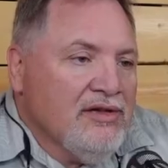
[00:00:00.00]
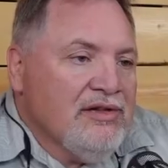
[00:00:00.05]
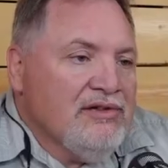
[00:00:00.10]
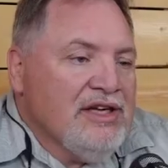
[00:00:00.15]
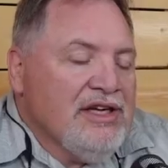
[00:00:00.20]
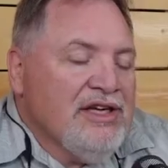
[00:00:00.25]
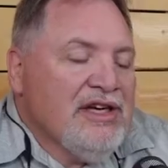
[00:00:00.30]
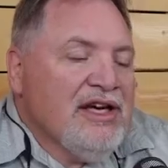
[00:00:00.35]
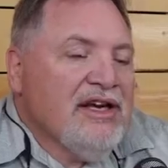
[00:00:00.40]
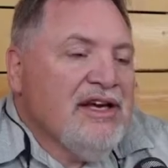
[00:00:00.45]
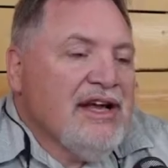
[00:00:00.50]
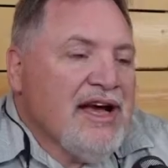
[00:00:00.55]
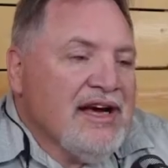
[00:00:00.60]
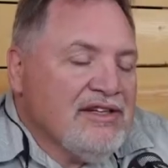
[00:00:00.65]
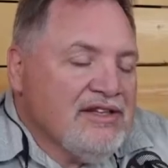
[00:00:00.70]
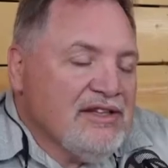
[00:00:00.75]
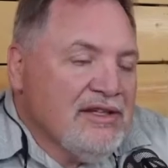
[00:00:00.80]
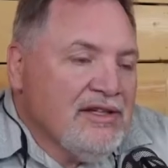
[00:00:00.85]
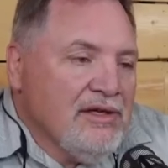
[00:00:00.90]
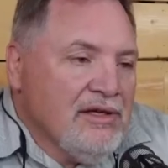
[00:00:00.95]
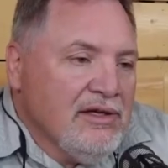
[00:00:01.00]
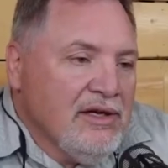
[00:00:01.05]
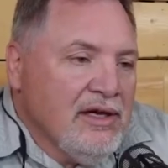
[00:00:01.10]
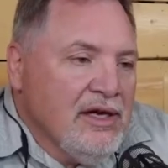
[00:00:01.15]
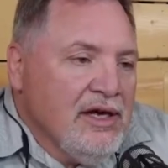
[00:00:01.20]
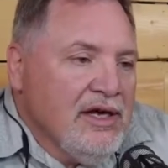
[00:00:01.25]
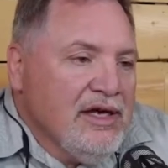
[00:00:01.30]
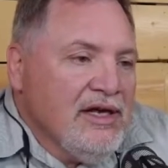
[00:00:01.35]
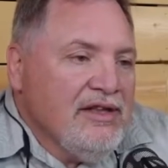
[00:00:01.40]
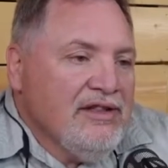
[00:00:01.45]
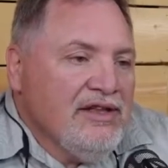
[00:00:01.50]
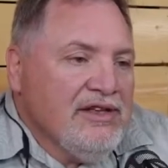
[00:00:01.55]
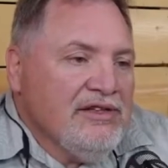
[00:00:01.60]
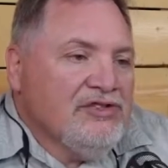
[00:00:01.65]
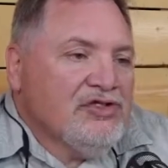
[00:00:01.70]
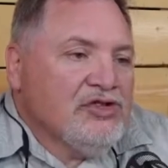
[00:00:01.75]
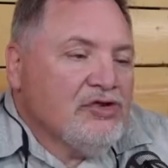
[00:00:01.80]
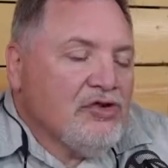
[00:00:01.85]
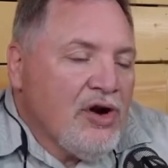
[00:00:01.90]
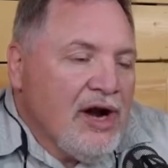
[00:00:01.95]
he connected, he
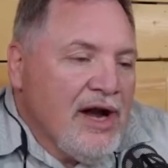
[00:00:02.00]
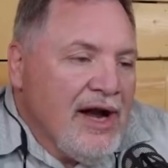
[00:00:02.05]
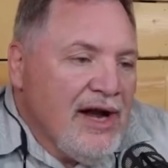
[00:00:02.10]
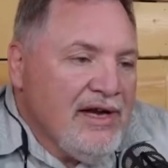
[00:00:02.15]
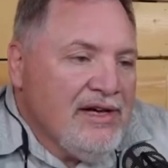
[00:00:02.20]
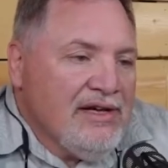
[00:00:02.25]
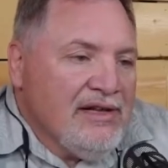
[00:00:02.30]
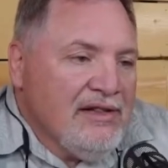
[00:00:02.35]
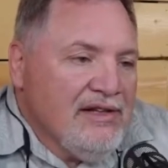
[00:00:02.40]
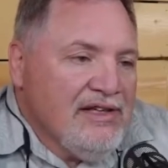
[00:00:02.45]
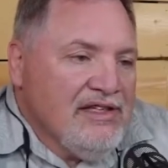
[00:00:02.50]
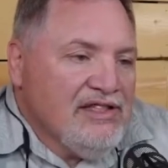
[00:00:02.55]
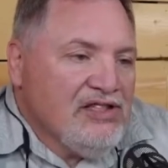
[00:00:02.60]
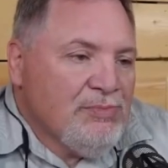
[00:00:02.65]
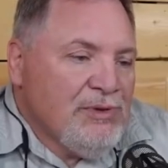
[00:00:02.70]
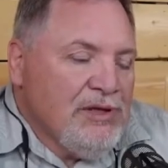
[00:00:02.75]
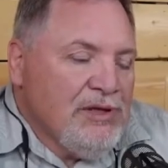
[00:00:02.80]
then trained these